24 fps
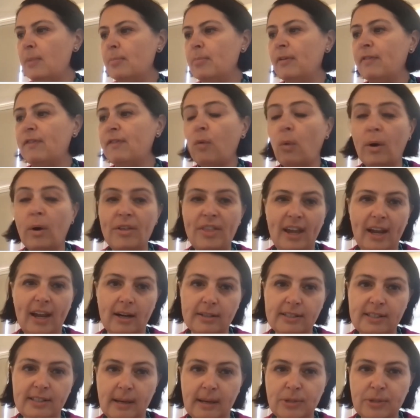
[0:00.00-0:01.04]
before they are
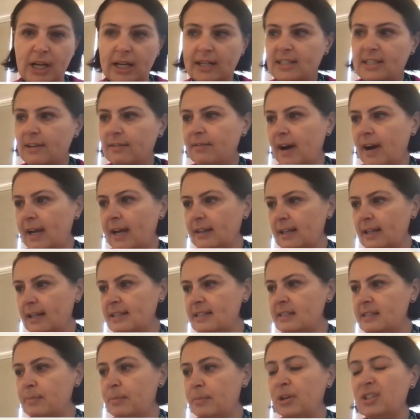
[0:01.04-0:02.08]
subject to
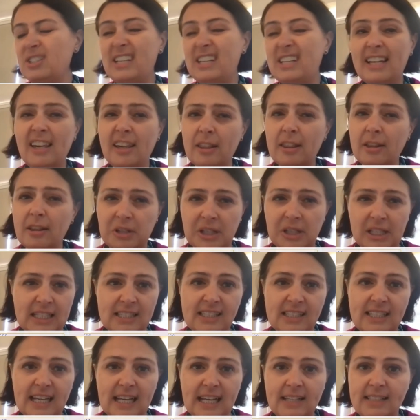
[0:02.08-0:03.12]
violence, particularly
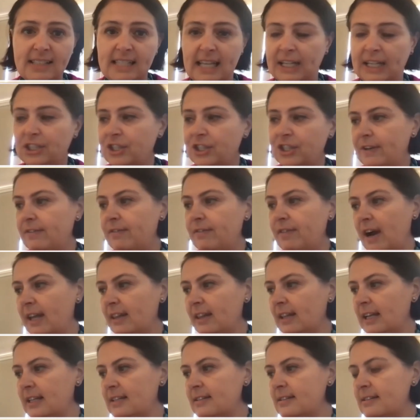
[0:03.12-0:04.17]
state sanctioned
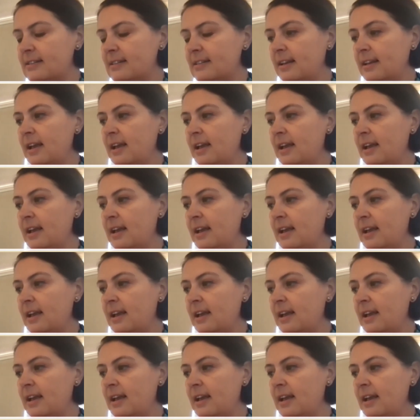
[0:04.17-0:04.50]
violence.